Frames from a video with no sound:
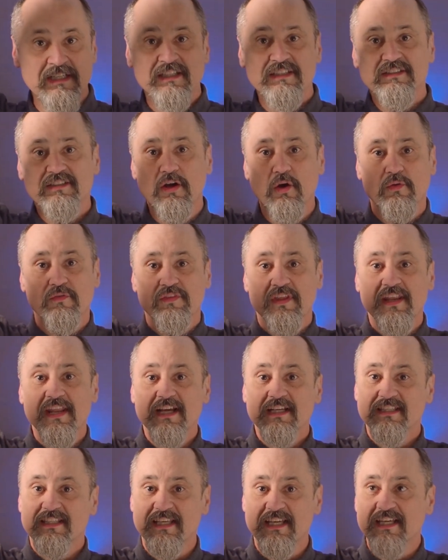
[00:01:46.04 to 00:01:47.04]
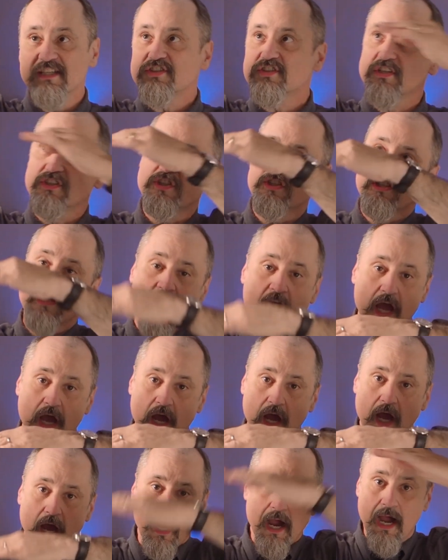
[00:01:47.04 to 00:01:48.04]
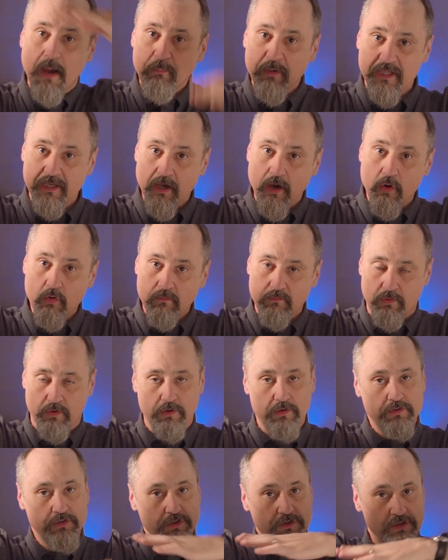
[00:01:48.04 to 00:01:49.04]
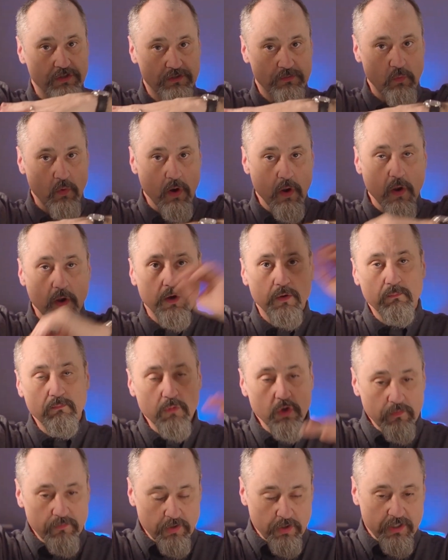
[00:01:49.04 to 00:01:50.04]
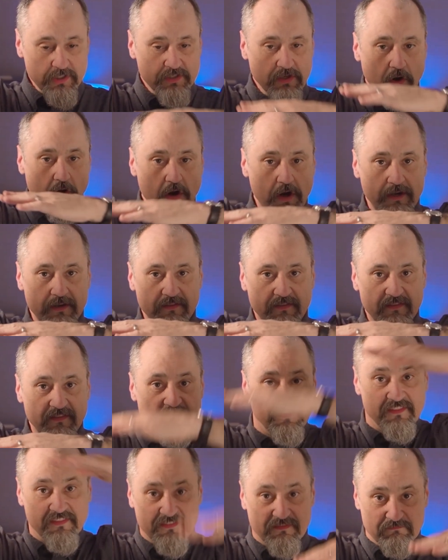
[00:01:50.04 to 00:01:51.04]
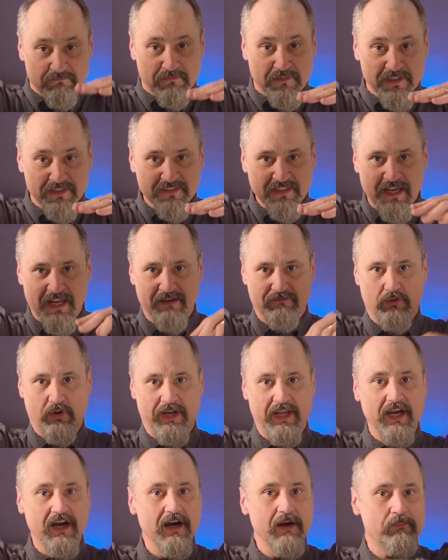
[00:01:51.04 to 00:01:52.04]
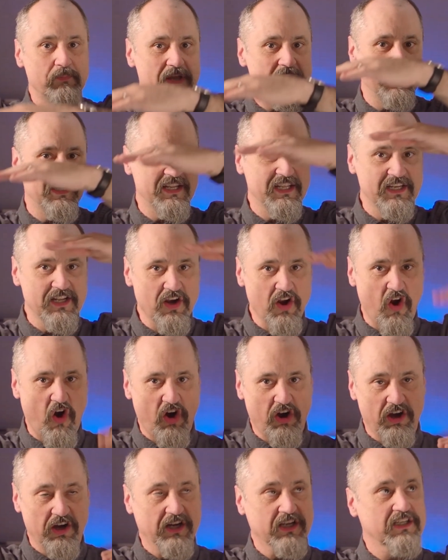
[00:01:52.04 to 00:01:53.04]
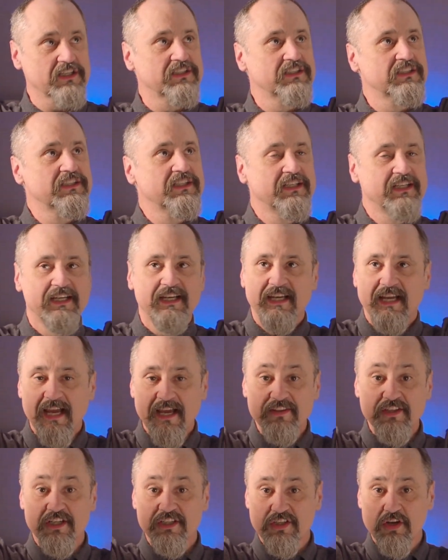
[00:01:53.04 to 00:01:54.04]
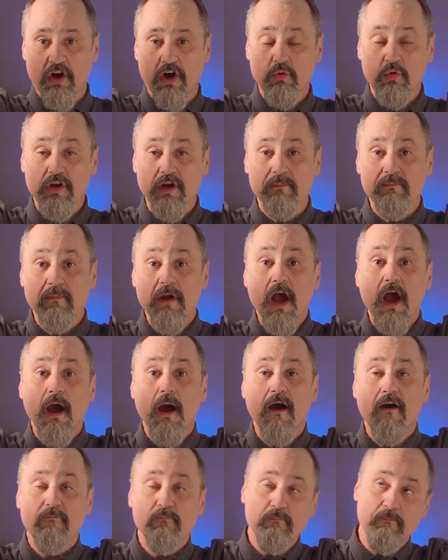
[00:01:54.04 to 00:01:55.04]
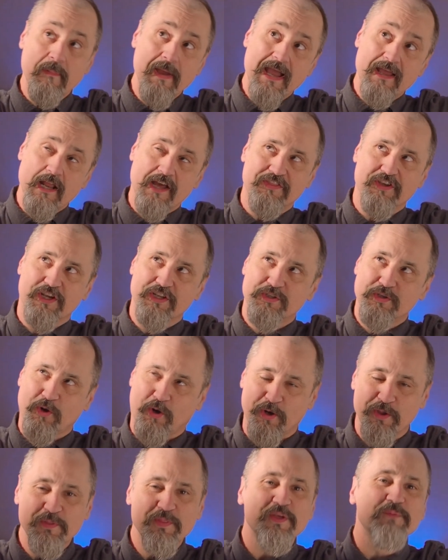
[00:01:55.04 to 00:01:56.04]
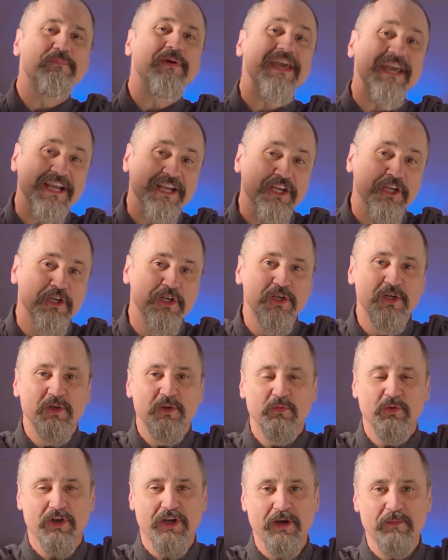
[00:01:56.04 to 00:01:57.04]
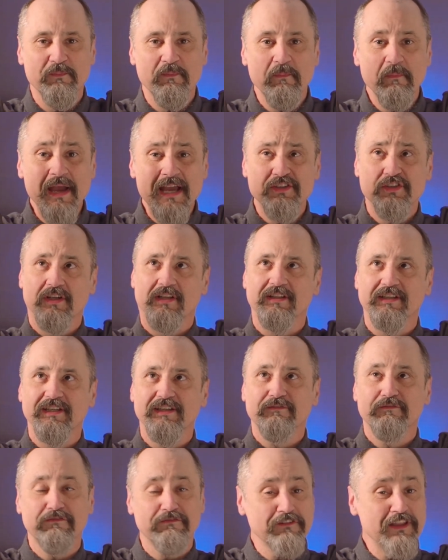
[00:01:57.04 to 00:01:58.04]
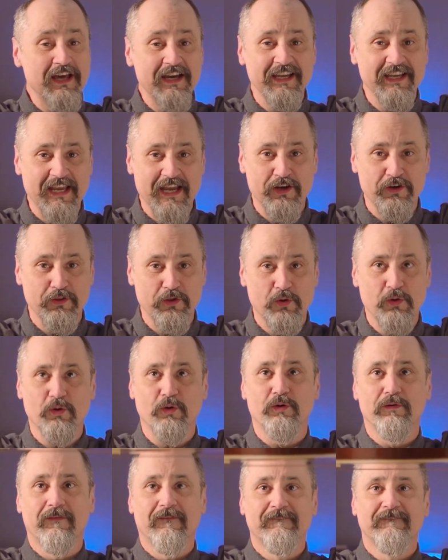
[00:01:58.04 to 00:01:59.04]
So the next thing is to just hop it over. You just move your guitar in this kind of way, up and in an arc. And the guitar will come, the pick will come magically flying out of the hole.